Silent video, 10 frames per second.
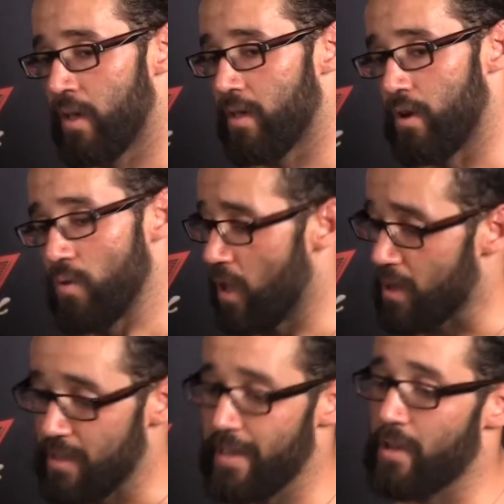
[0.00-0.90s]

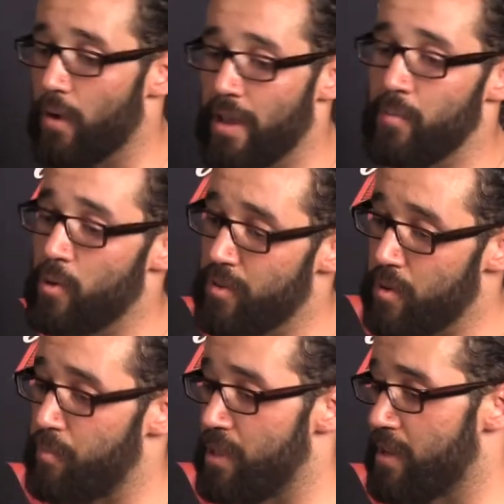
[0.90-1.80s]
Luckily he granted me with the
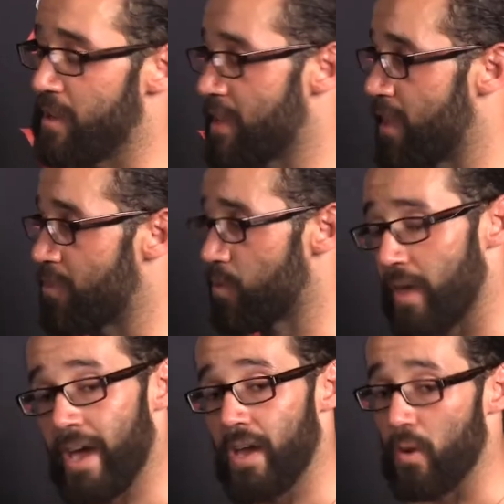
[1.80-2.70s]
ability to get through
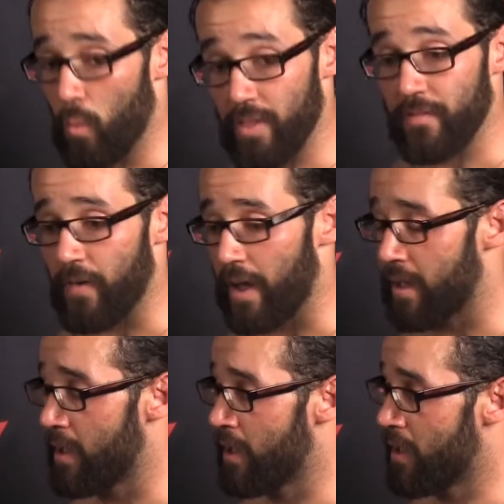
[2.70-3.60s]
the hand to win the fight,